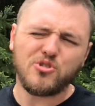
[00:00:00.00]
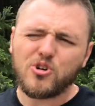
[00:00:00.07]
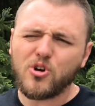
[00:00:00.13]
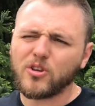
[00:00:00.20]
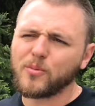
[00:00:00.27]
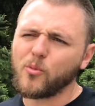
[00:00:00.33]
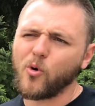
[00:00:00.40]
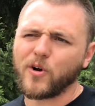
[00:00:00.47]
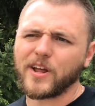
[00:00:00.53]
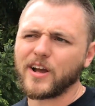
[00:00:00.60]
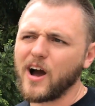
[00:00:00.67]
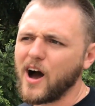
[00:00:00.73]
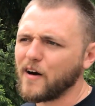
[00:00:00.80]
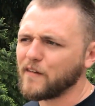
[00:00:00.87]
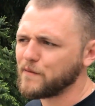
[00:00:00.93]
You can go the
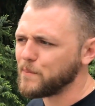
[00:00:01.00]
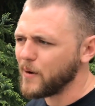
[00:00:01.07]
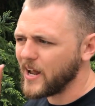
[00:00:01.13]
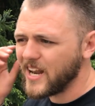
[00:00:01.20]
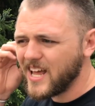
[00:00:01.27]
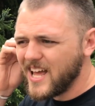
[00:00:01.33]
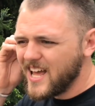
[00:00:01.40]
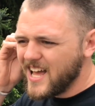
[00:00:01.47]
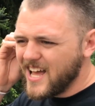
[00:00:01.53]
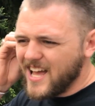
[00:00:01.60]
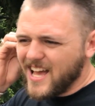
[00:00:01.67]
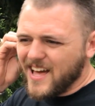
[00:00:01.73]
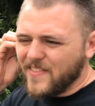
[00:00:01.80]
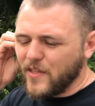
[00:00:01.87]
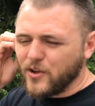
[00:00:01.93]
morning of, but
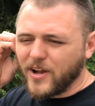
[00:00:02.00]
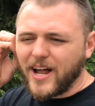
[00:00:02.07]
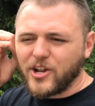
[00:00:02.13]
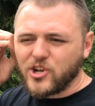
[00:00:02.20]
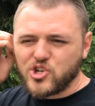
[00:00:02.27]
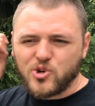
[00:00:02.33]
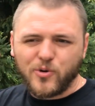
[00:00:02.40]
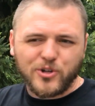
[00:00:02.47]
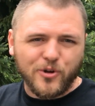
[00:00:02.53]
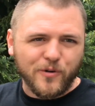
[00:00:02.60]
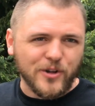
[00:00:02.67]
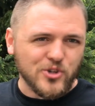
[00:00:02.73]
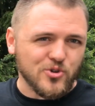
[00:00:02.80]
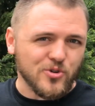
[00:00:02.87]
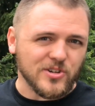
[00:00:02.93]
then you're kind of showing
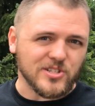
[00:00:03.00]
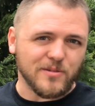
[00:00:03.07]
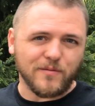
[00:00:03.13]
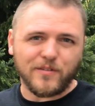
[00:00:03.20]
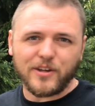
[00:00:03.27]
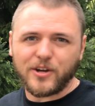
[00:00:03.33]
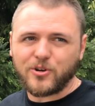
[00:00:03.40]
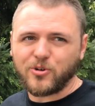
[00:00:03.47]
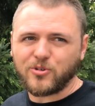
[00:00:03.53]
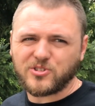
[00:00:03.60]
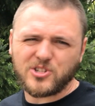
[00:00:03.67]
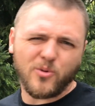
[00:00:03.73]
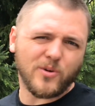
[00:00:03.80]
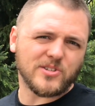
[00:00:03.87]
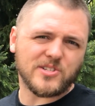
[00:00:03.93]
your interest in
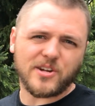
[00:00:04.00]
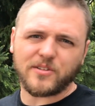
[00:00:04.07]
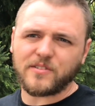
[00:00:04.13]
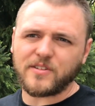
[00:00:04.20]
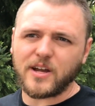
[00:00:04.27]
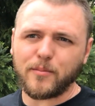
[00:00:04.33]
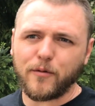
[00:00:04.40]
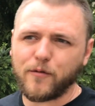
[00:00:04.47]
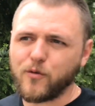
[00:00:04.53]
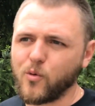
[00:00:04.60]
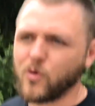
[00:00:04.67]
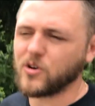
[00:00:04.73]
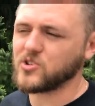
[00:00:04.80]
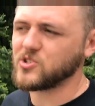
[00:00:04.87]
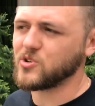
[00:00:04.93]
vehicles. No one's there the day
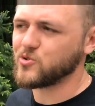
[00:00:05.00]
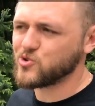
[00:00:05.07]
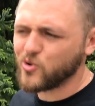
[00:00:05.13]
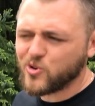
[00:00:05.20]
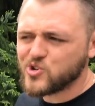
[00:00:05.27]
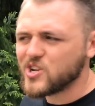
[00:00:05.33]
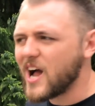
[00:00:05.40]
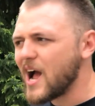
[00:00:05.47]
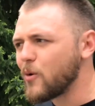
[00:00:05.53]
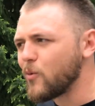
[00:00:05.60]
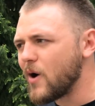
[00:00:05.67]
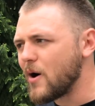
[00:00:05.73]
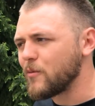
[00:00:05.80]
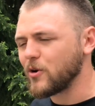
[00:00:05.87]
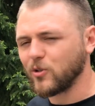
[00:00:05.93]
before. So George and I
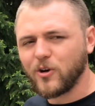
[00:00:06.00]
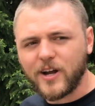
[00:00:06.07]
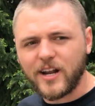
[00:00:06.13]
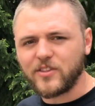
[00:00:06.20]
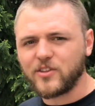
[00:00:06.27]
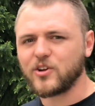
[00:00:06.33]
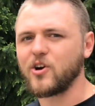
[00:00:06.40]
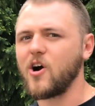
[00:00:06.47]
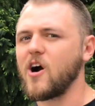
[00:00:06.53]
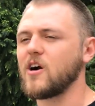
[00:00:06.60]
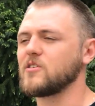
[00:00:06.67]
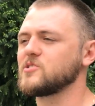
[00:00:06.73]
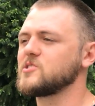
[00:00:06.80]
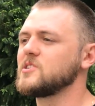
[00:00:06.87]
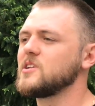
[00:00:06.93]
went, we were looking at the
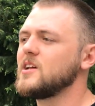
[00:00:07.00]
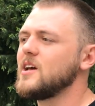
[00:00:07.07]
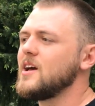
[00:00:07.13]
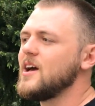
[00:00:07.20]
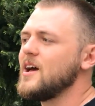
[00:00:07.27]
cars.